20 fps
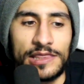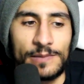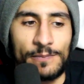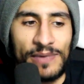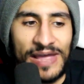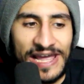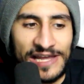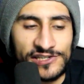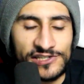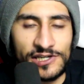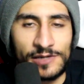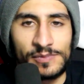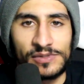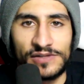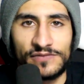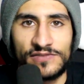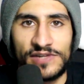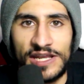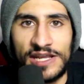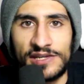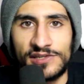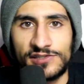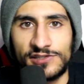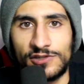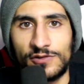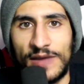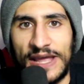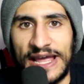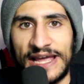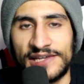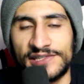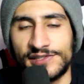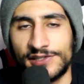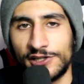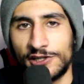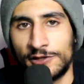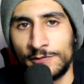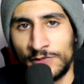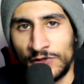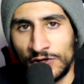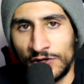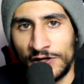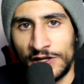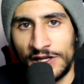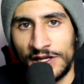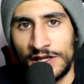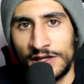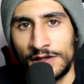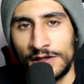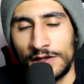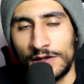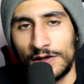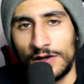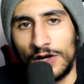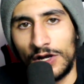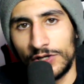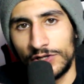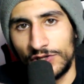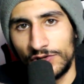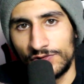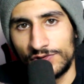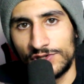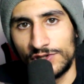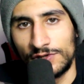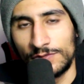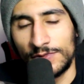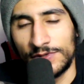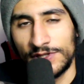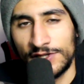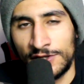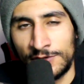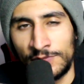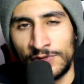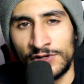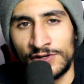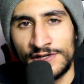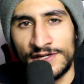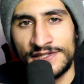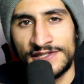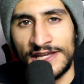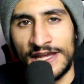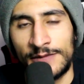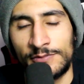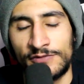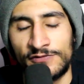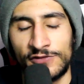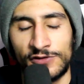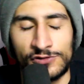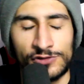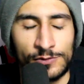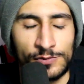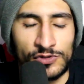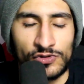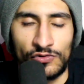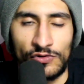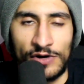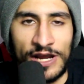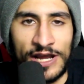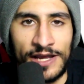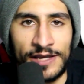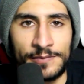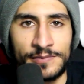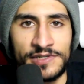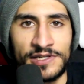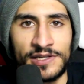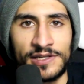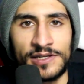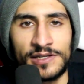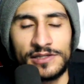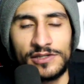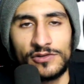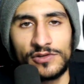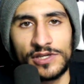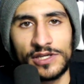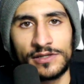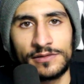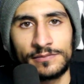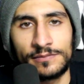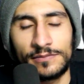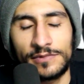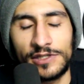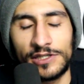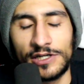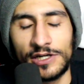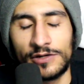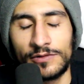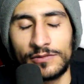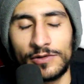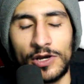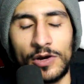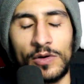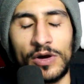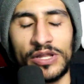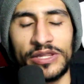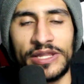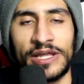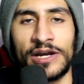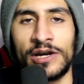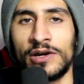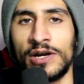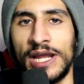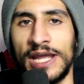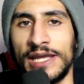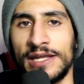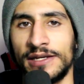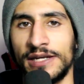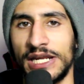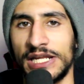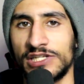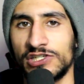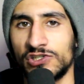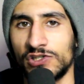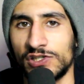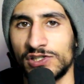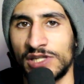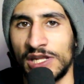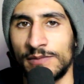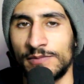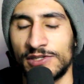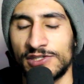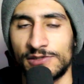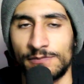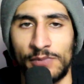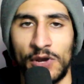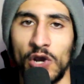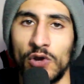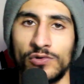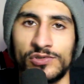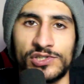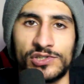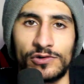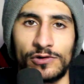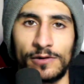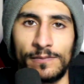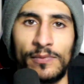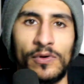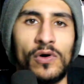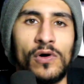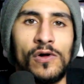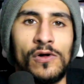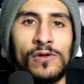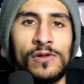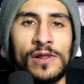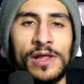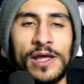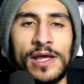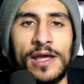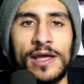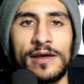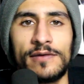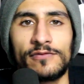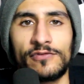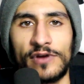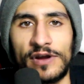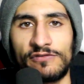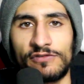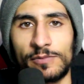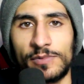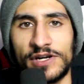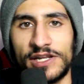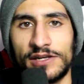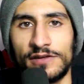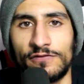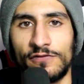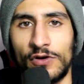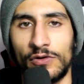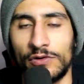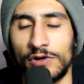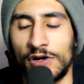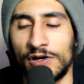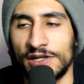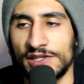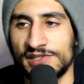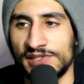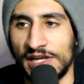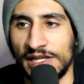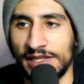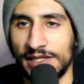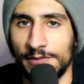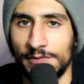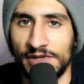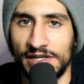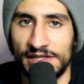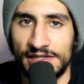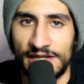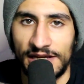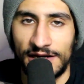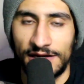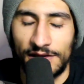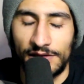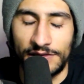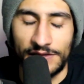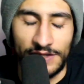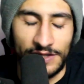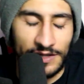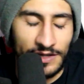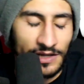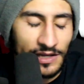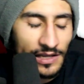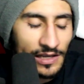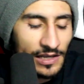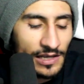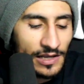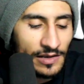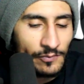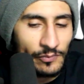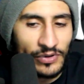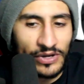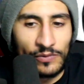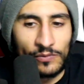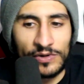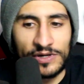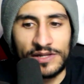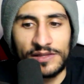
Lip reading: the past couple of days to ask the community on YouTube, on the community tab. If you're subscribed, you can, go on there, and it's a post or a poll for everybody to vote on. It's not limited to anything. But